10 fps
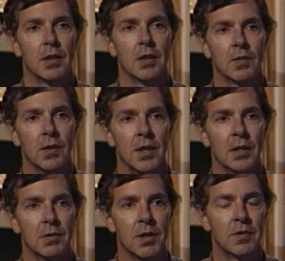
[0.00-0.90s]
The
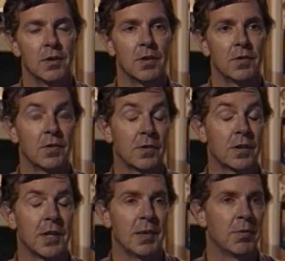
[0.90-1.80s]
second reason is that the
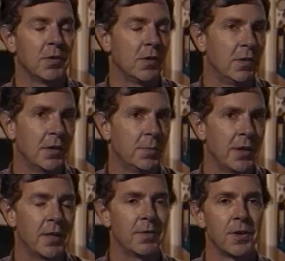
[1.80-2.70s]
game is easy to
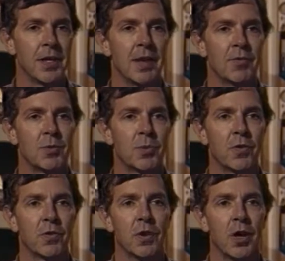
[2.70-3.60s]
play for the average
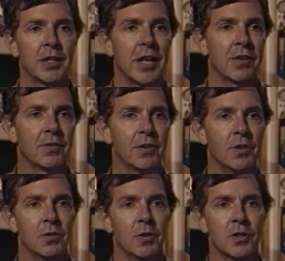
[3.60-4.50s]
person. All he has to
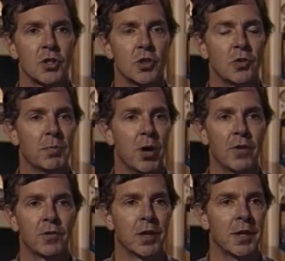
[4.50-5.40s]
do is shoot the ball
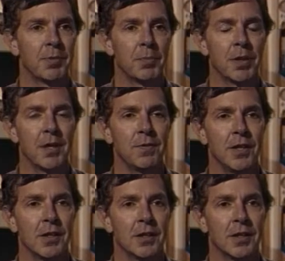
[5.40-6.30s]
straight up the
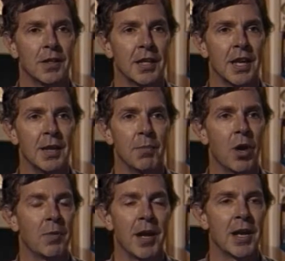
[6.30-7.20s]
playfield and the game
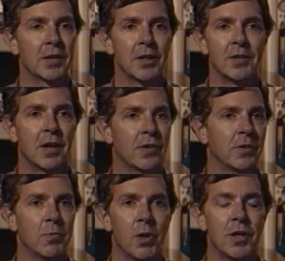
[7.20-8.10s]
automatically tells
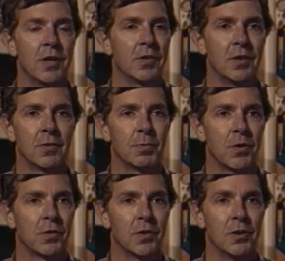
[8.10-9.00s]
him what it is he's
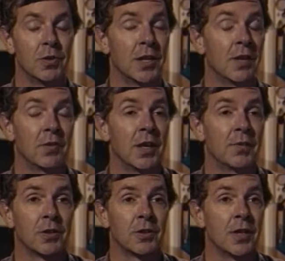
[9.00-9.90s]
supposed to do, and he doesn't have
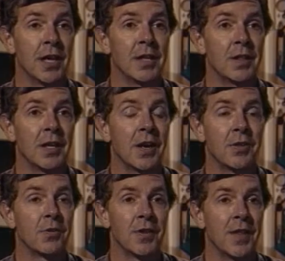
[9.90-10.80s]
to learn anything
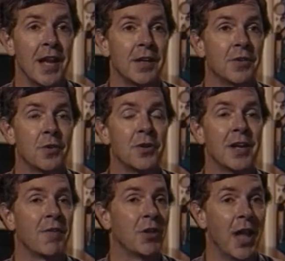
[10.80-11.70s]
other than that in order to
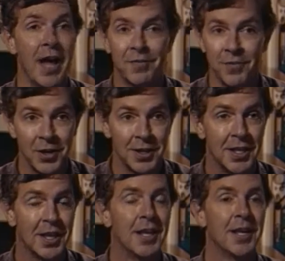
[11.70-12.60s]
have a lot of fun
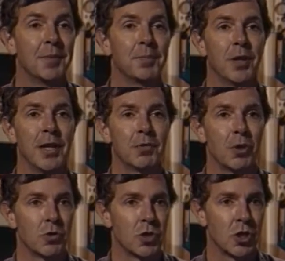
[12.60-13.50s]
playing
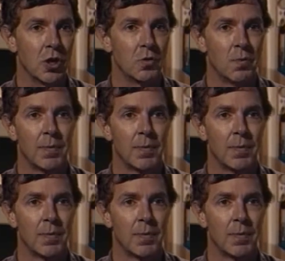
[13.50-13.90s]
Roadshow.